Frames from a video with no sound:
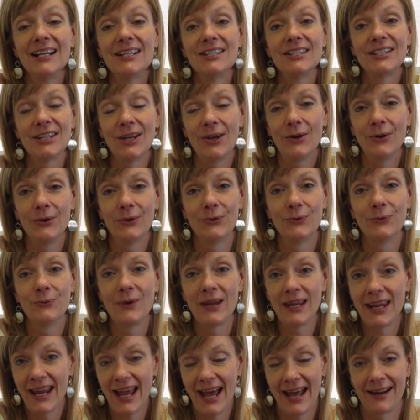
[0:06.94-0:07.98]
So
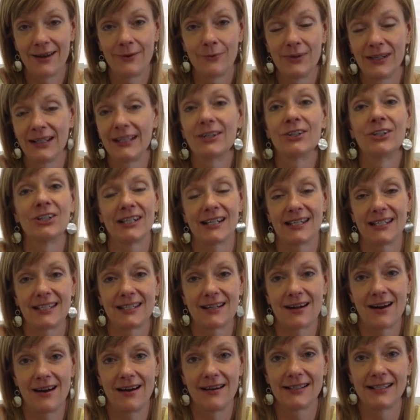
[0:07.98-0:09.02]
we had a really early
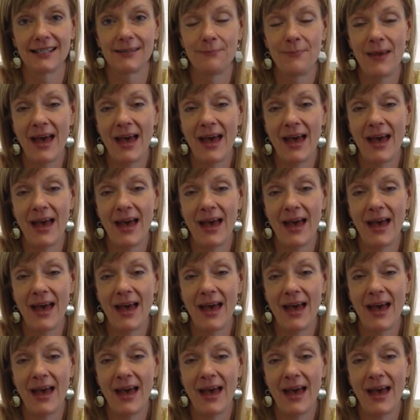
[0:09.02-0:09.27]
start.